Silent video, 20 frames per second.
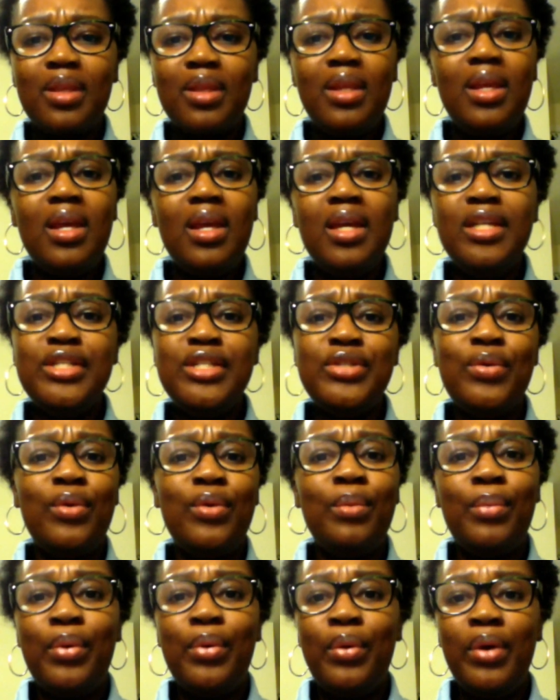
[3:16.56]
is so
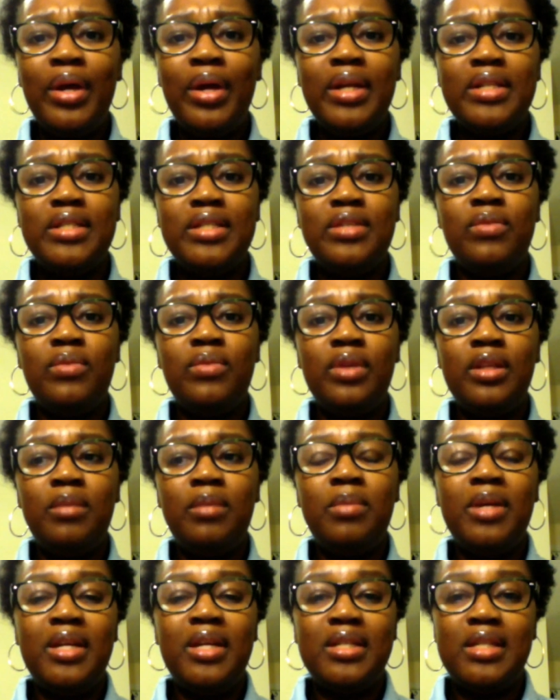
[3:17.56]
important to really
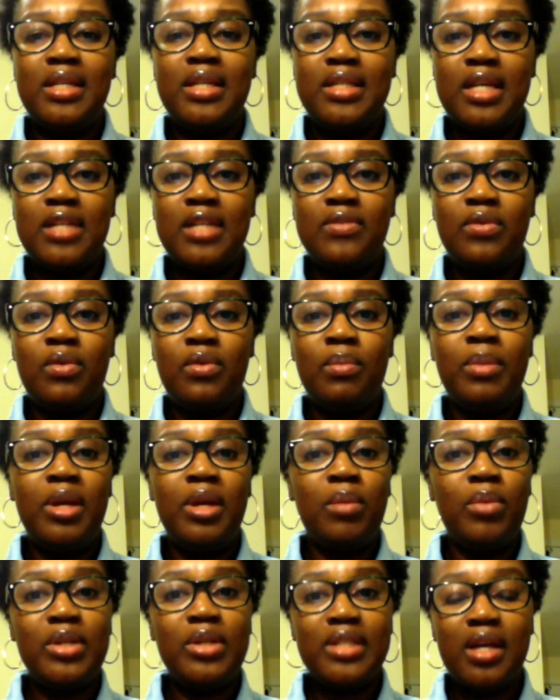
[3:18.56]
being successful, being
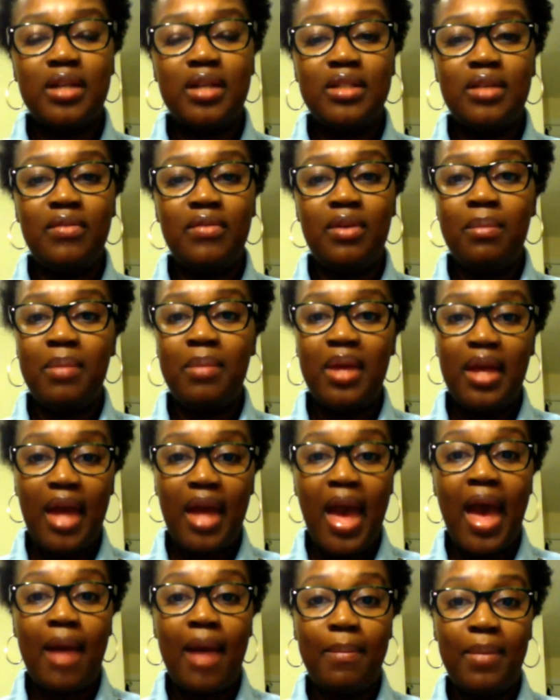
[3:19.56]
productive, and being
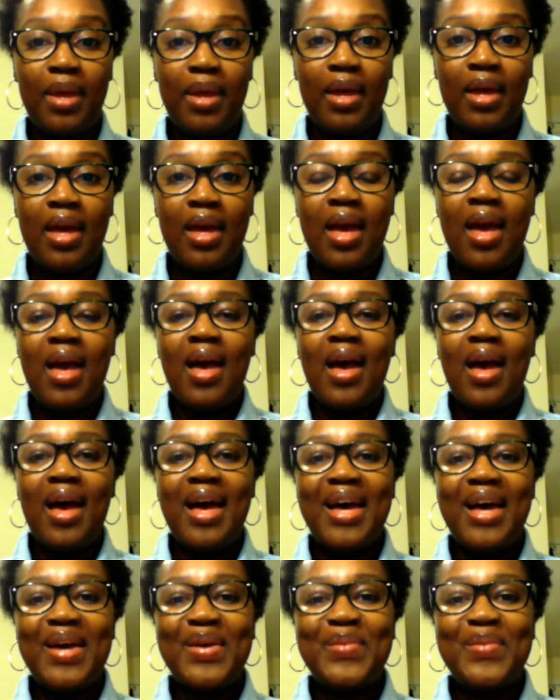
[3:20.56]
happy.
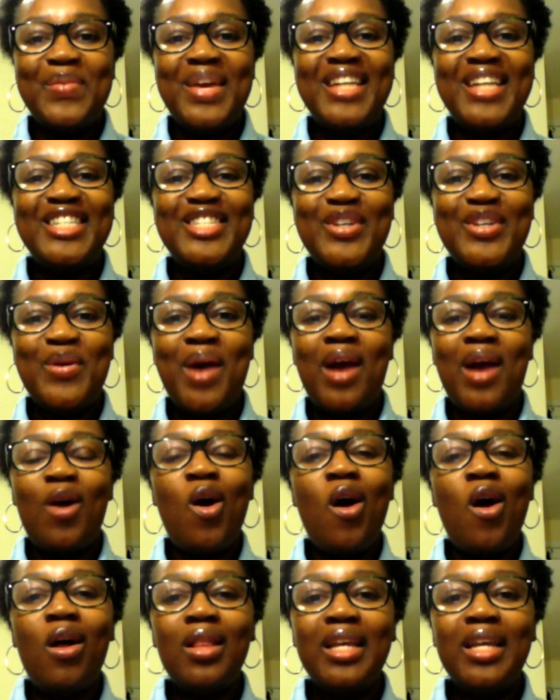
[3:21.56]
And so I
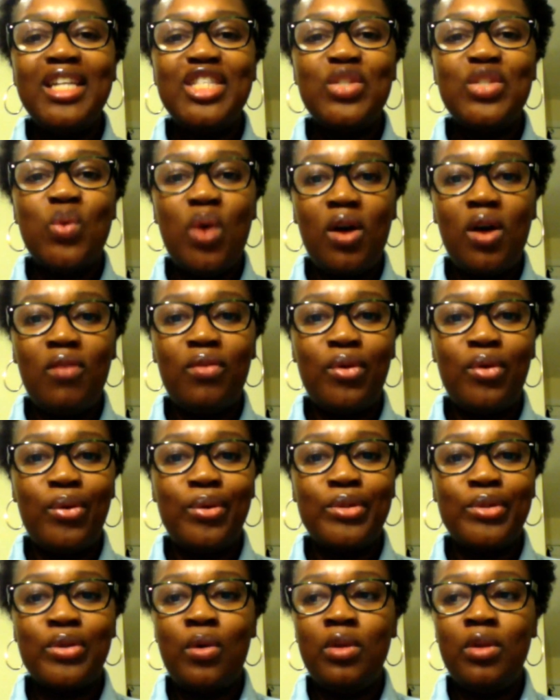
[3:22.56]
call it 12 goals
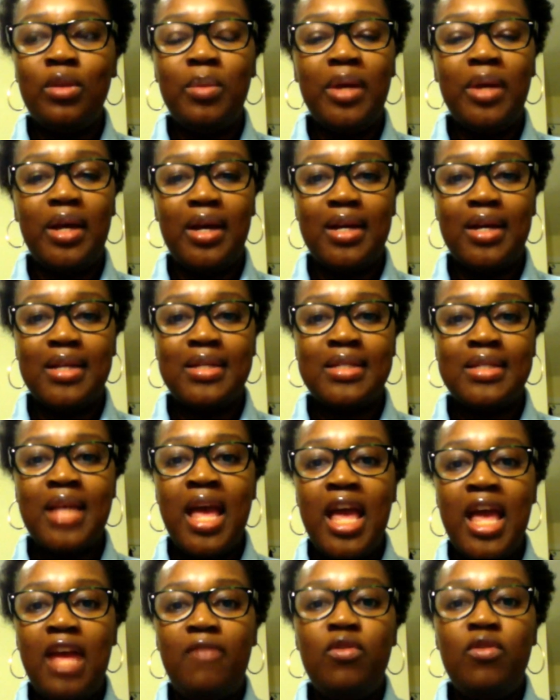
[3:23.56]
only because
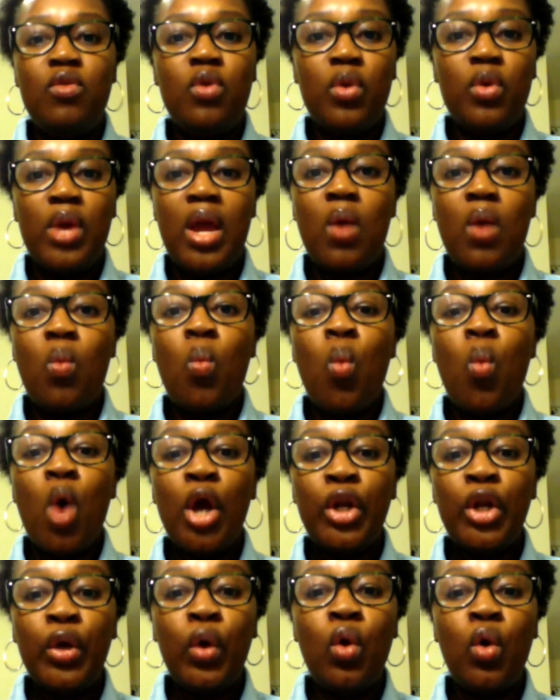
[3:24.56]
if you create
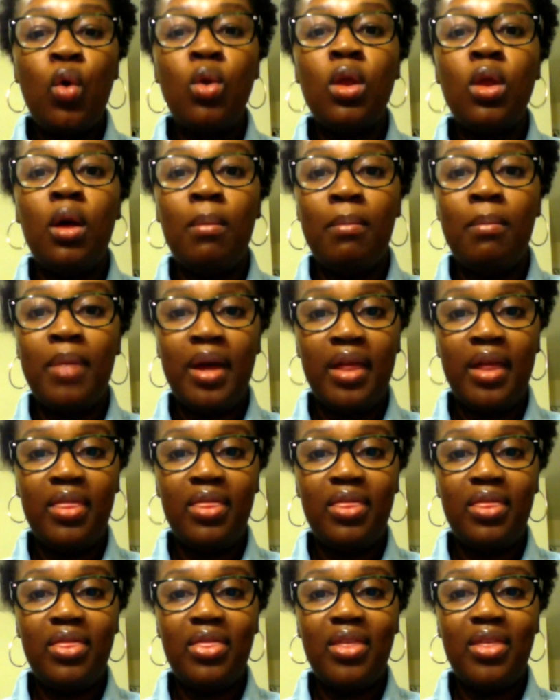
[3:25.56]
one goal a month,
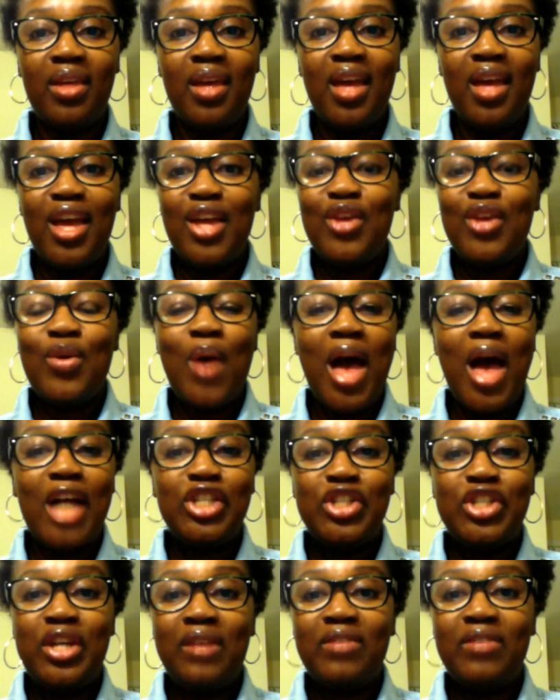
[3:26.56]
you'll actually
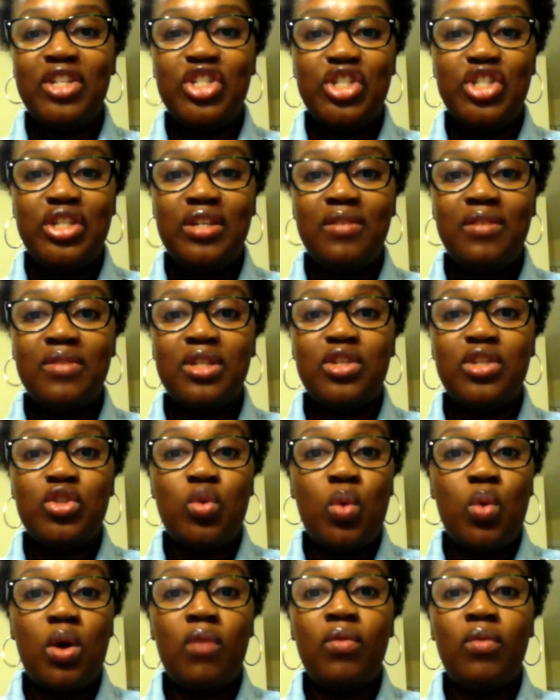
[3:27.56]
have achieved
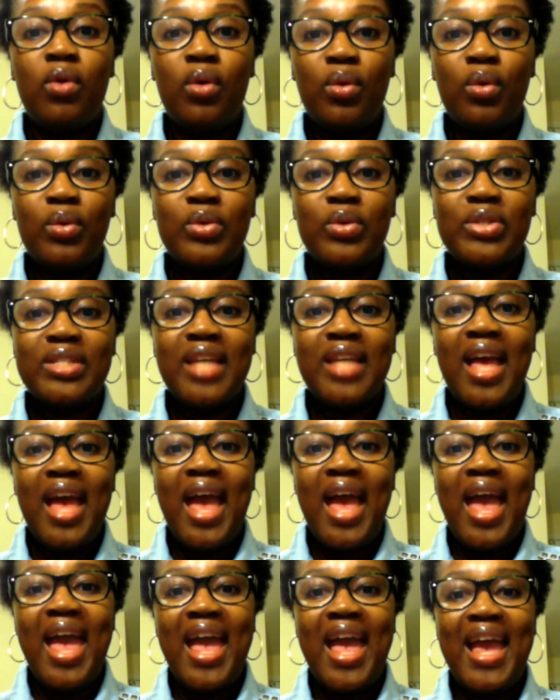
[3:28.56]
12 goals.
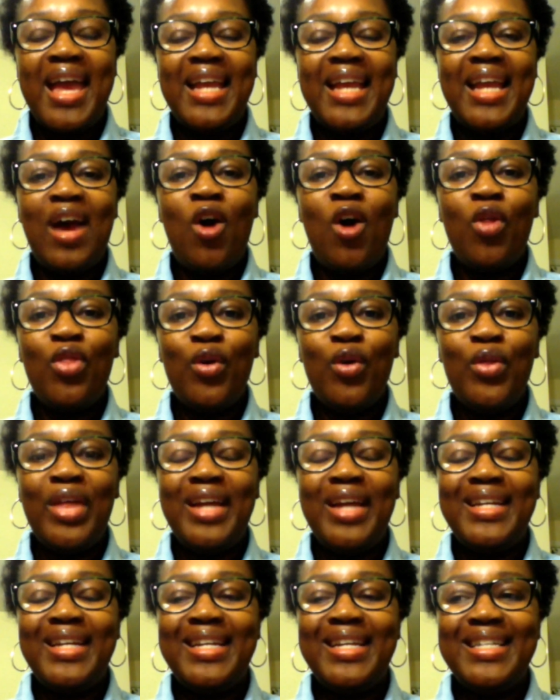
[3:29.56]
And although that
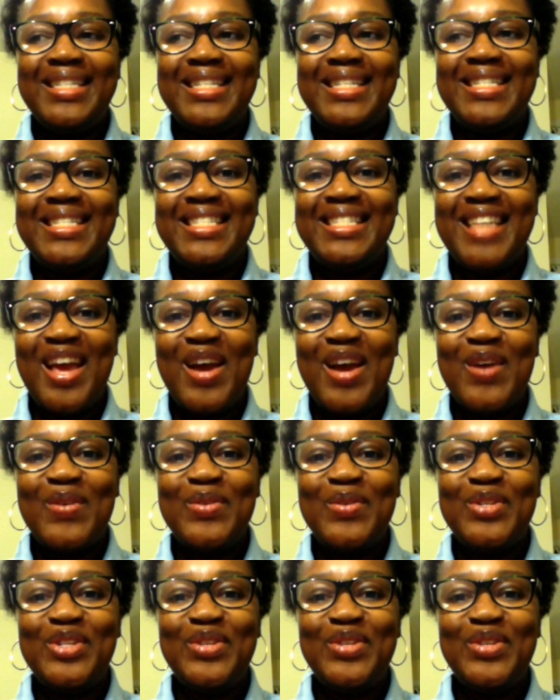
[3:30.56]
doesn't sound,